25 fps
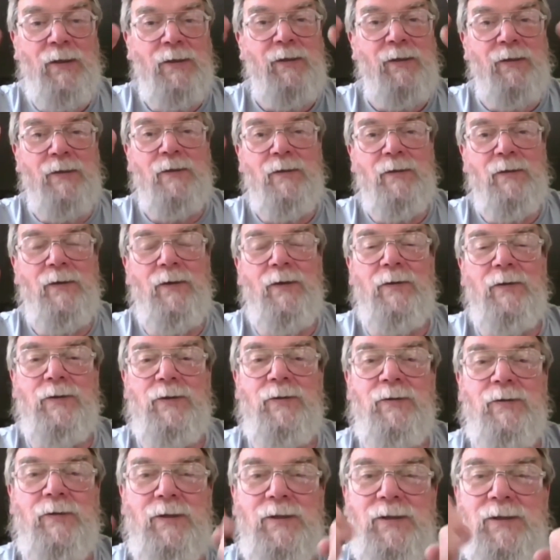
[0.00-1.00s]
their
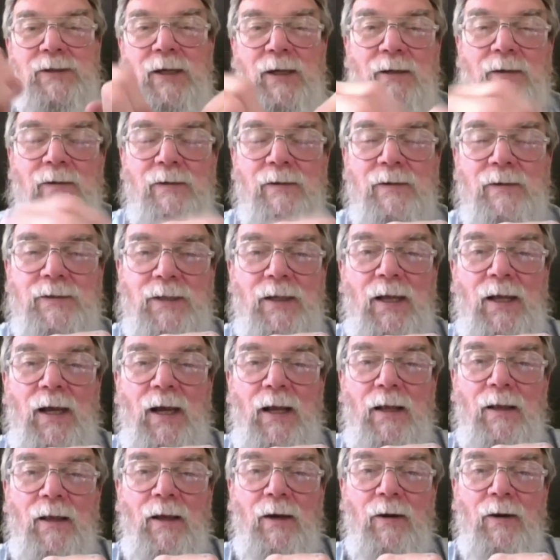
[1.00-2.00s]
duty cycle is a
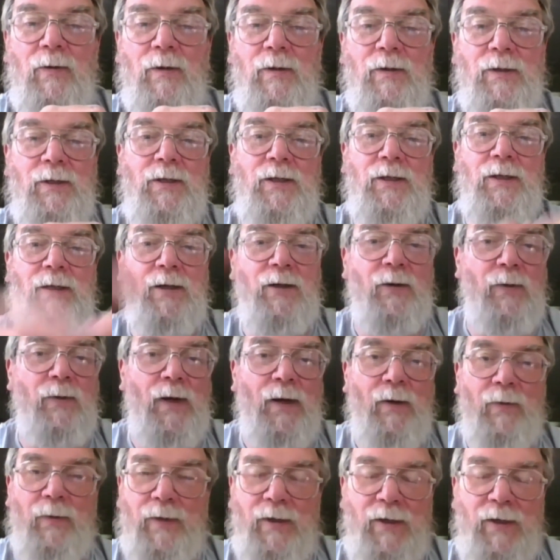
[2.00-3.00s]
lot lower. You could get
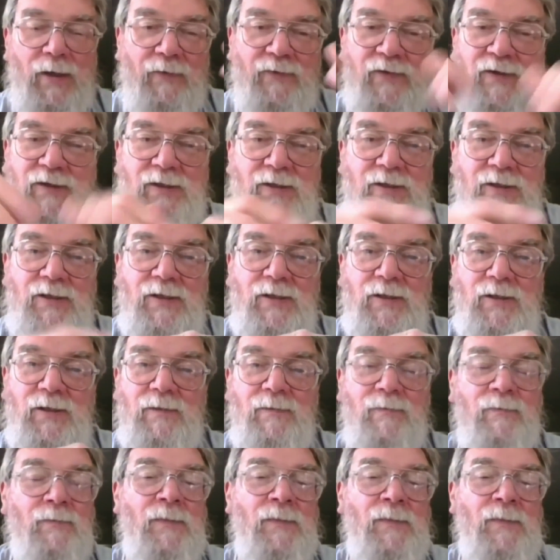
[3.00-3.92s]
away with an FCG